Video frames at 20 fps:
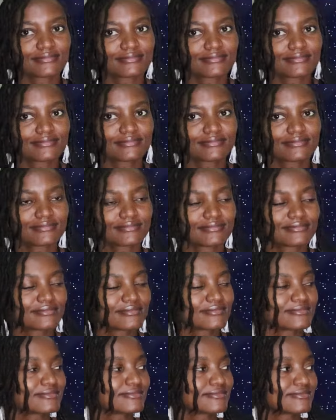
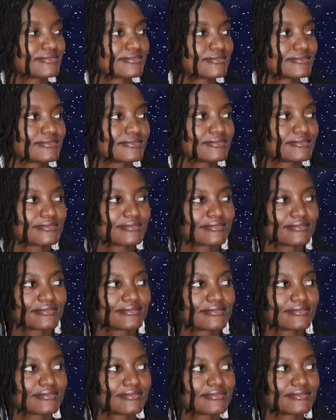
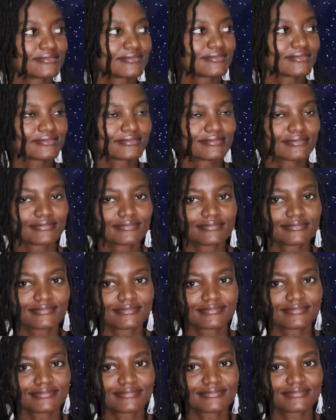
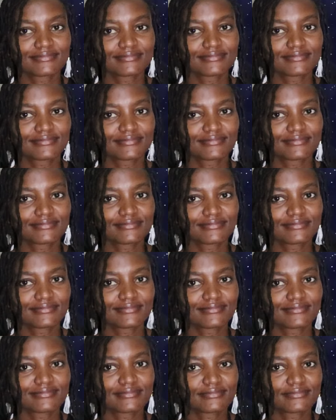
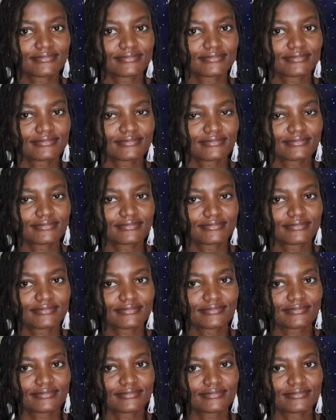
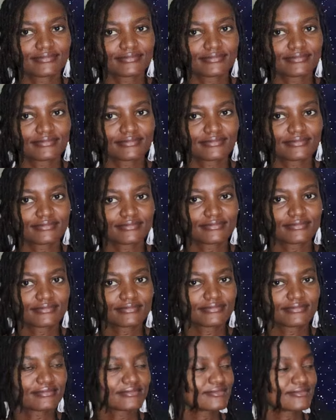No words are spoken by the person on screen.